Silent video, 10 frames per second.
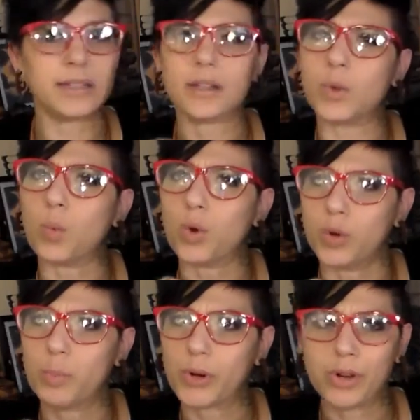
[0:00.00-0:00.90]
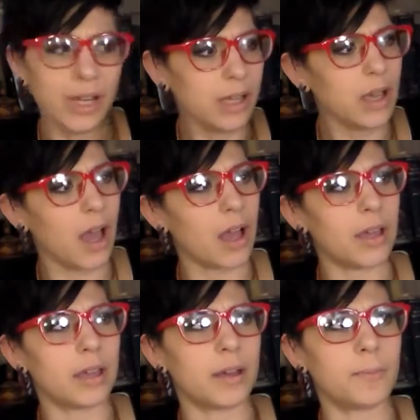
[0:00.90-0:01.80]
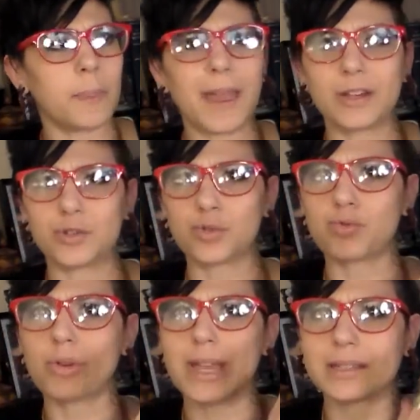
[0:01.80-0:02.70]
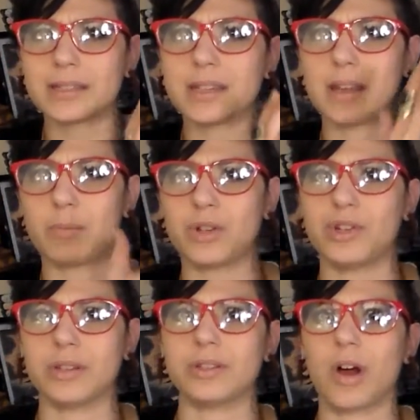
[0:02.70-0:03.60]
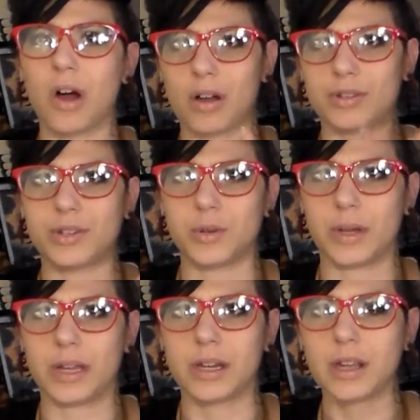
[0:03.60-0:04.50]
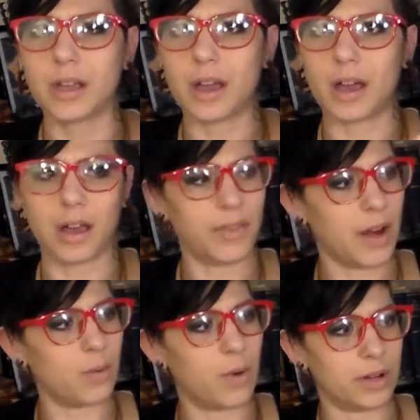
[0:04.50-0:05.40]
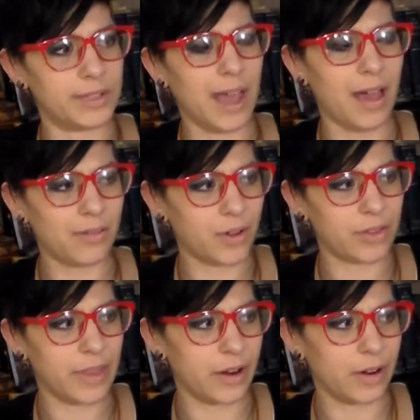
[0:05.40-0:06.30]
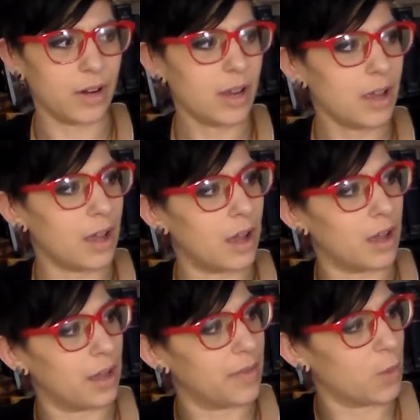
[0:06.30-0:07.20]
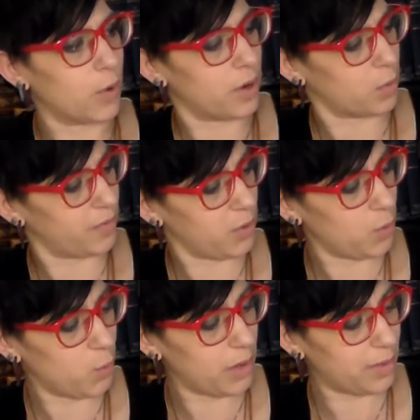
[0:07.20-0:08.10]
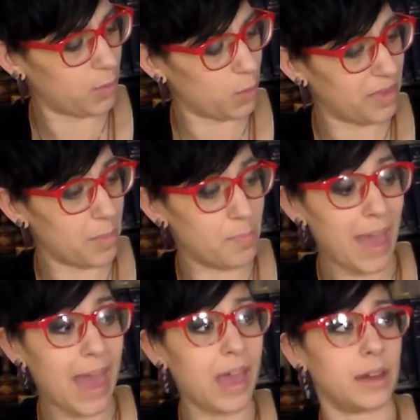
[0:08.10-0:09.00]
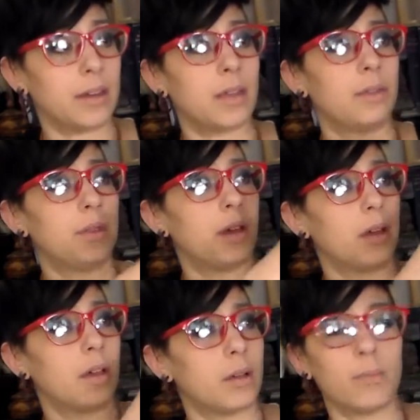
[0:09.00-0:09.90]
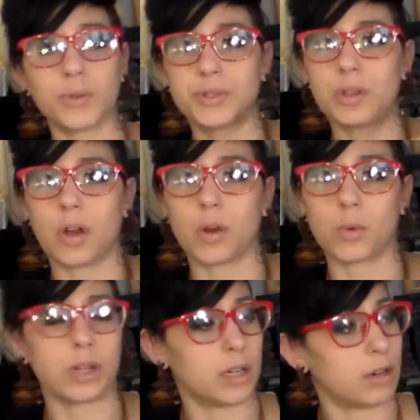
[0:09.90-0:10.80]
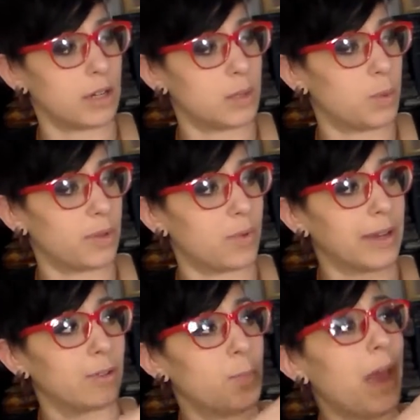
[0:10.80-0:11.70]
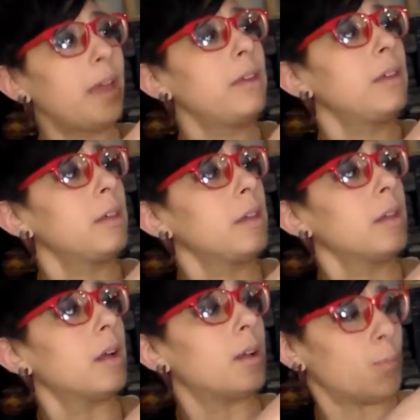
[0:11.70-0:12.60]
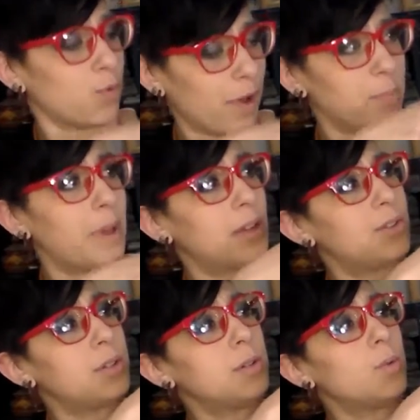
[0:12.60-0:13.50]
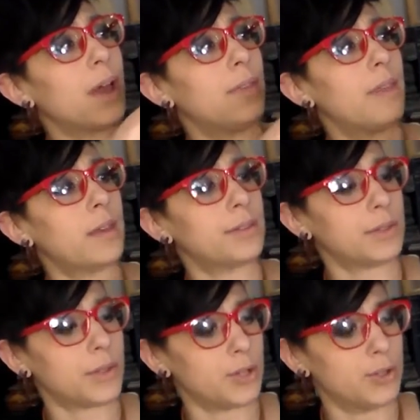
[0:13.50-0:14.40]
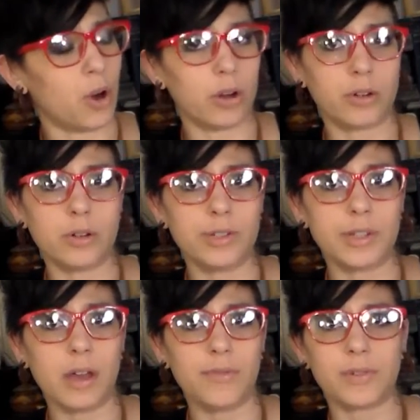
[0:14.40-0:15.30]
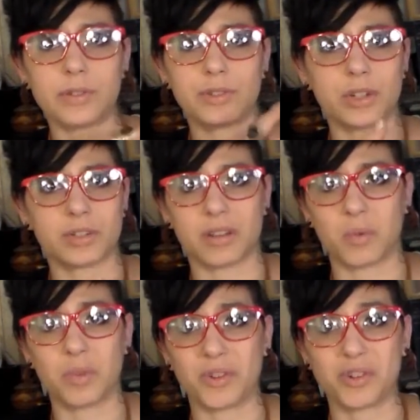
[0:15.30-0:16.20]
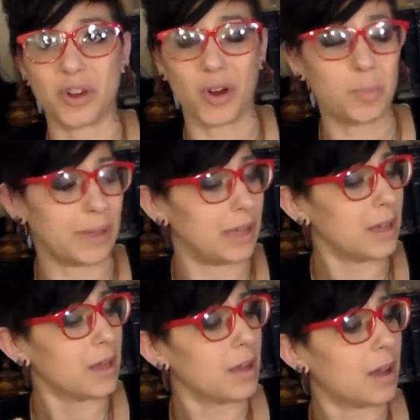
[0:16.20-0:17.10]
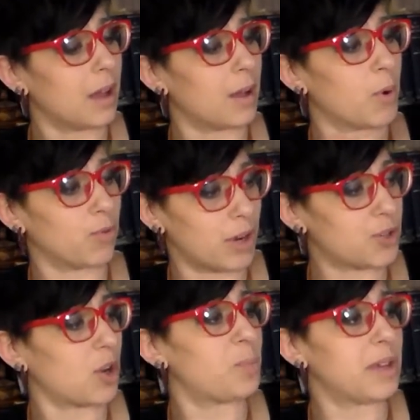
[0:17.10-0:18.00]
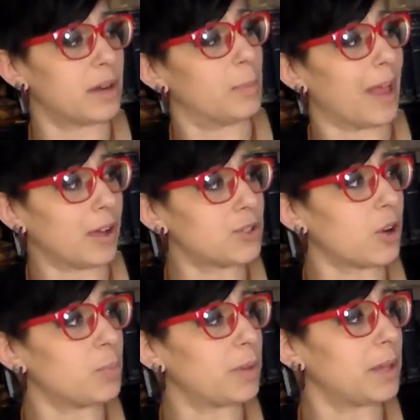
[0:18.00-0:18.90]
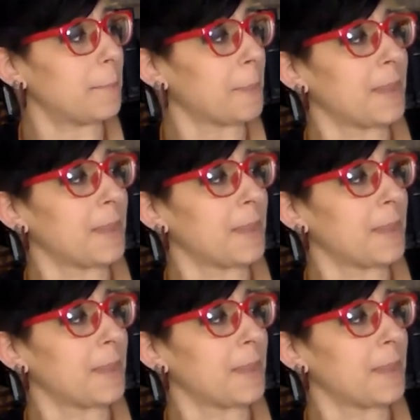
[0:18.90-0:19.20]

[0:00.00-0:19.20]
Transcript: I did the wood burning. I traced images onto it that I wanted to have on there, and then went over with a pen. Most of the artwork in here I did with a regular pen, a red pen too, and then the darker stuff is just done with a Sharpie, a red Sharpie and a black Sharpie.